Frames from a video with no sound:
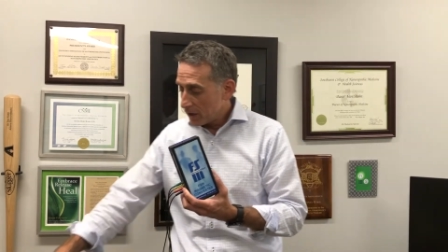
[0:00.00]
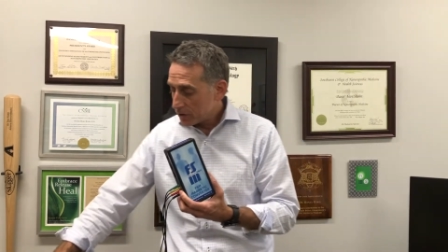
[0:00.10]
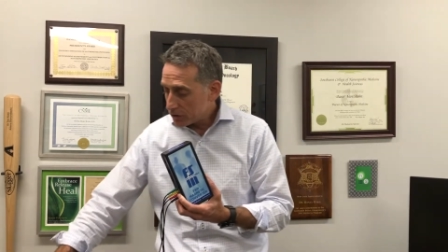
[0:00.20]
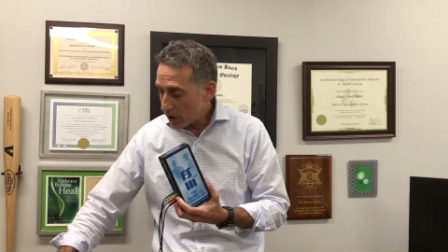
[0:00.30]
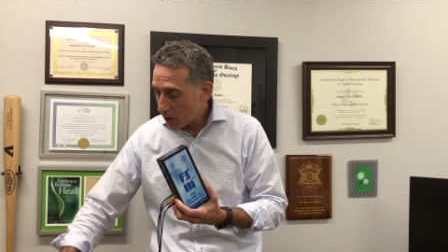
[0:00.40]

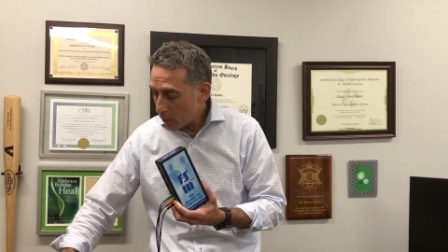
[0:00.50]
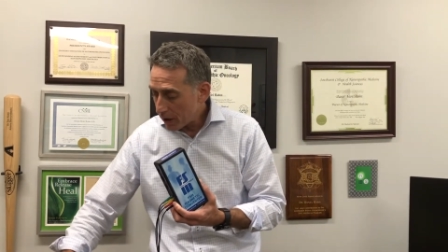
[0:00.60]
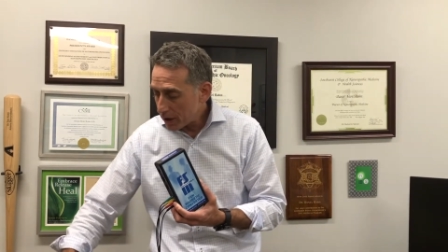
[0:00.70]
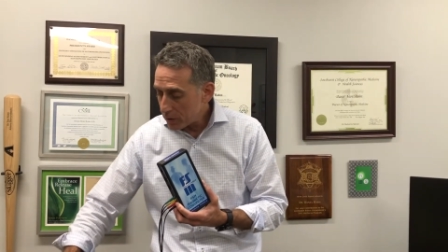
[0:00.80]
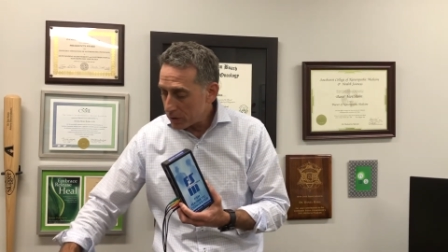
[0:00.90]
So
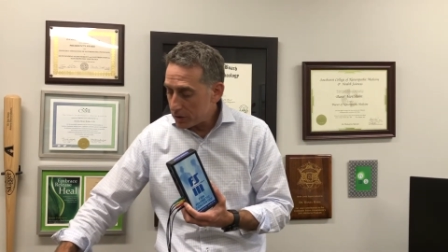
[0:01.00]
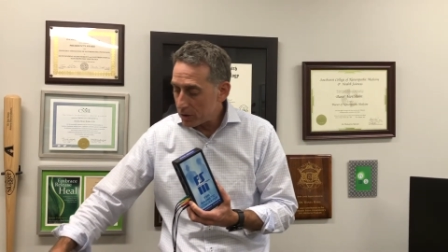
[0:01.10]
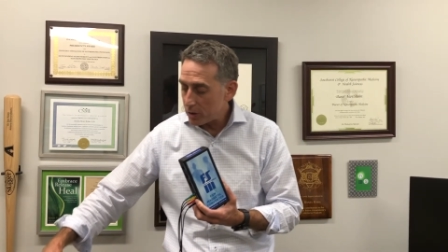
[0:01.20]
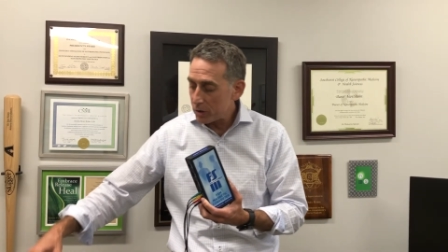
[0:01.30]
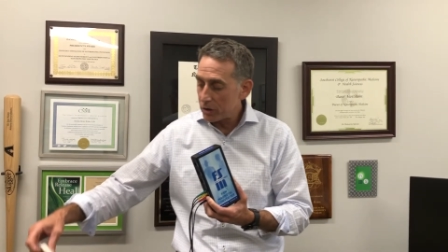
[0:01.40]
what you would
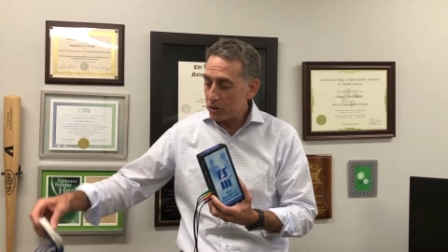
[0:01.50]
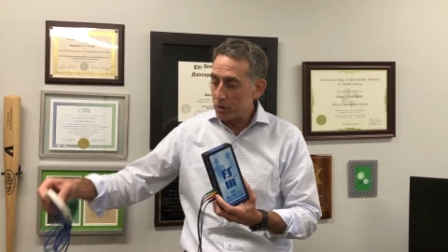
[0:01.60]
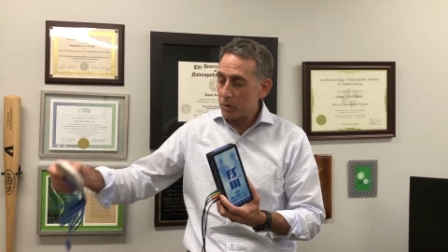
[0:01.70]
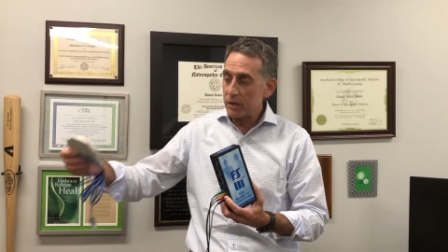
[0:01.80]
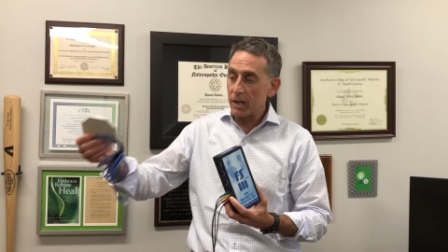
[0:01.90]
do is
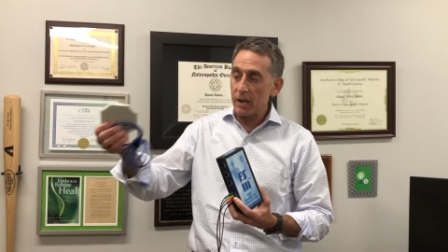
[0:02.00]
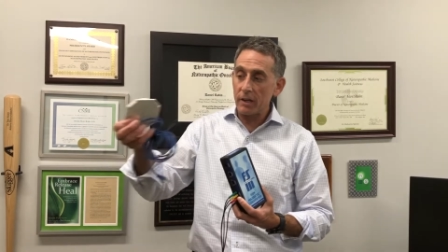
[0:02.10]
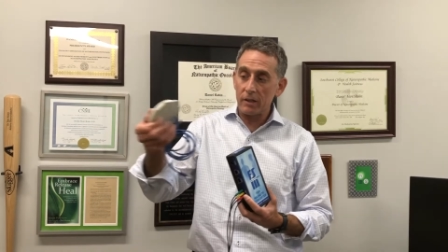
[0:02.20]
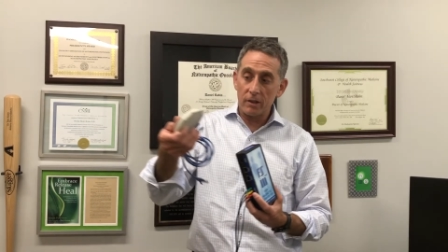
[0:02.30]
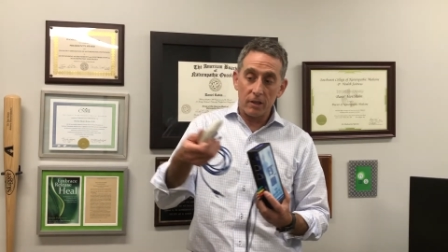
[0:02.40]
you would
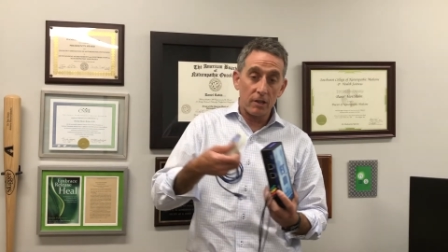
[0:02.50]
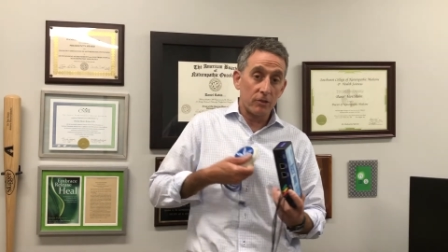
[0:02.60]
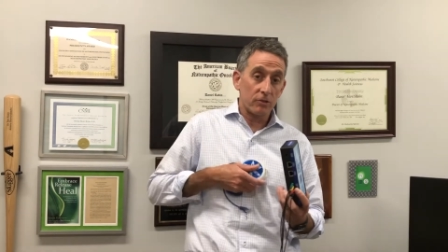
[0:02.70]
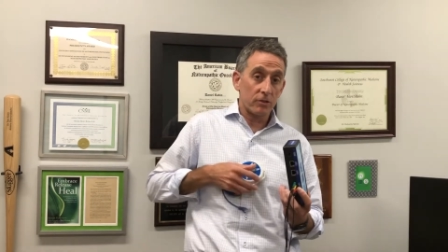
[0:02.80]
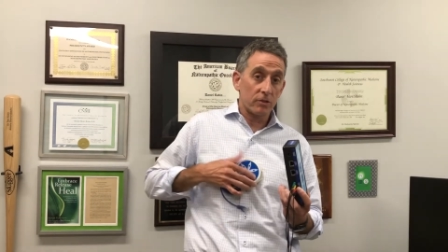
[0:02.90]
take
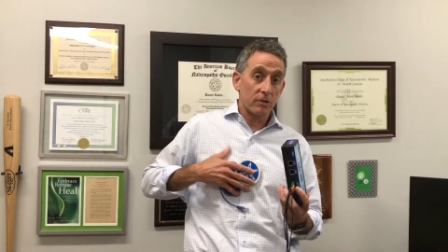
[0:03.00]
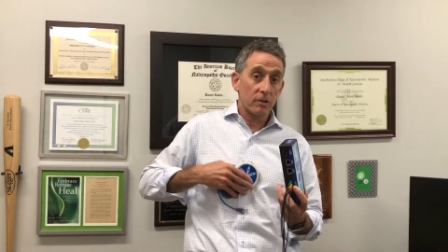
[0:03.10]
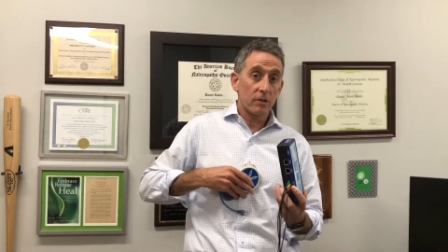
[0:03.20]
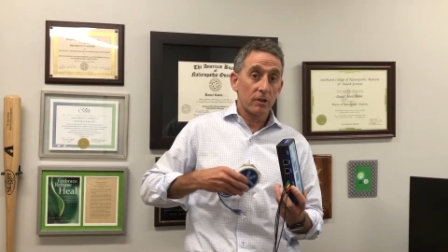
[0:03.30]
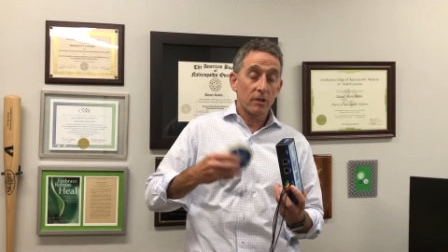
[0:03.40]
these,
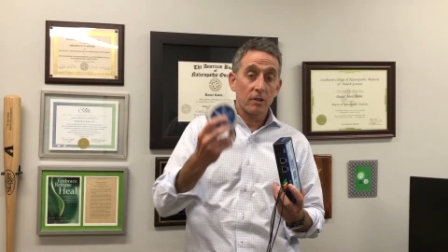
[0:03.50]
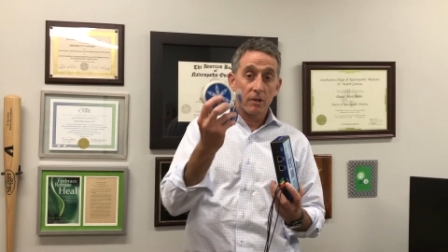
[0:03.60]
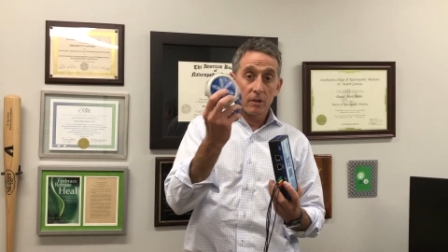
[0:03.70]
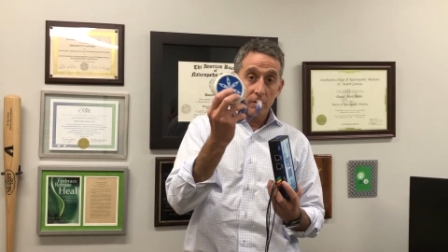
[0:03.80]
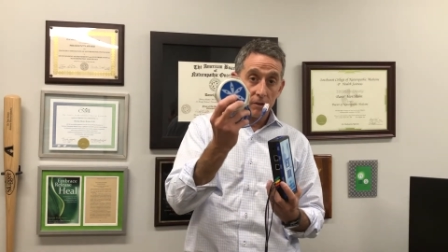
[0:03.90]

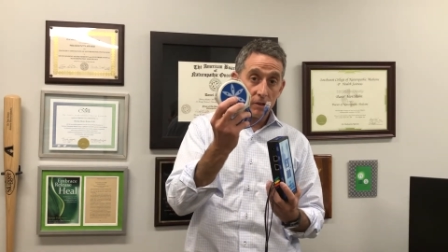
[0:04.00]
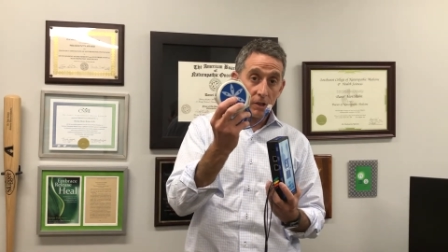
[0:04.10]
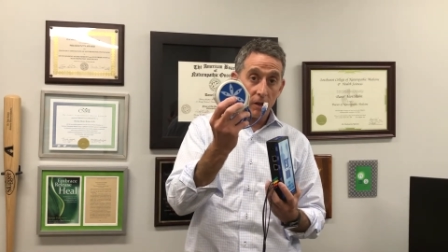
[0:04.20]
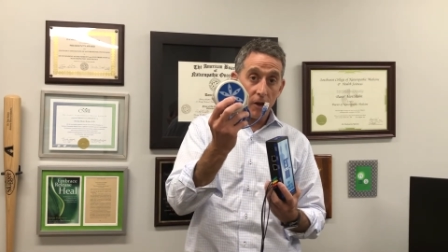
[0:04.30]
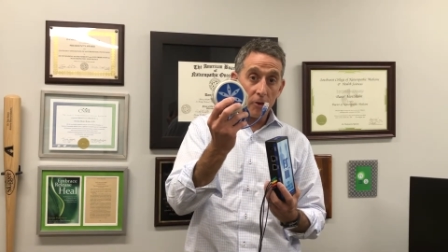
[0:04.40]

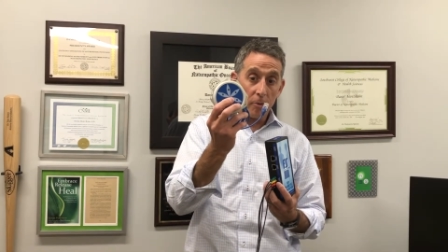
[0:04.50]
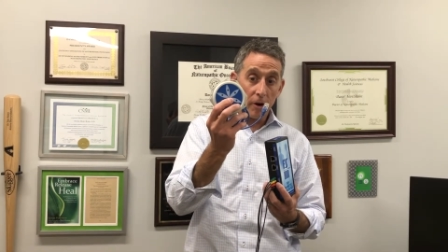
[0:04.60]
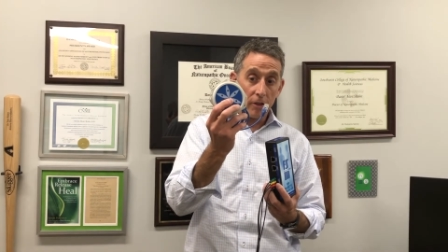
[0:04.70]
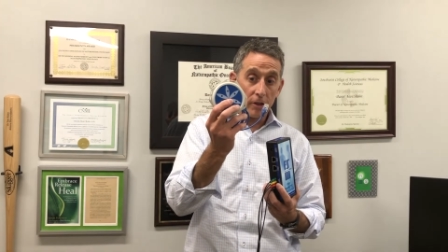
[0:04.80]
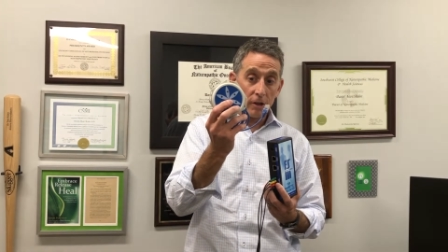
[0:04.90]
the other
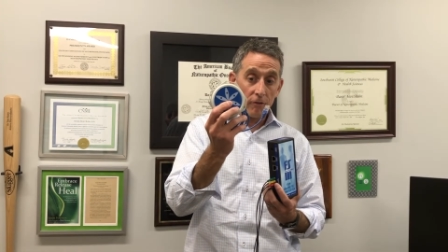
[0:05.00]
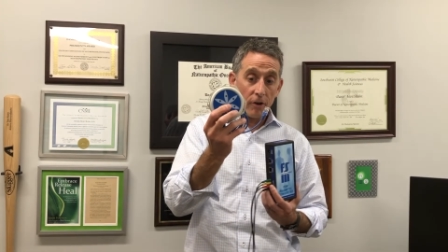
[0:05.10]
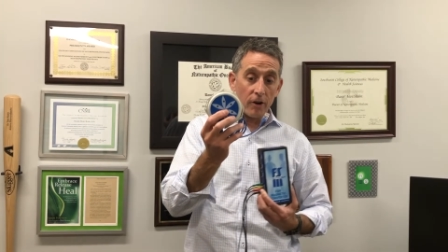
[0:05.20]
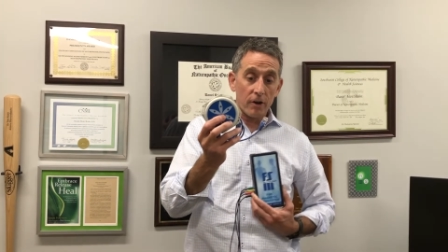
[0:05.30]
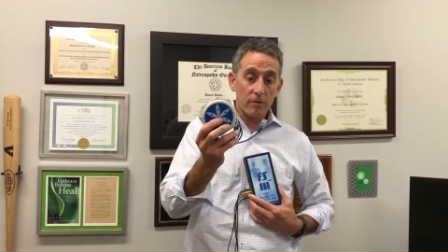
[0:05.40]
part of the
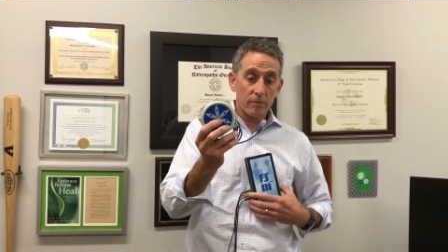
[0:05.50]
converter,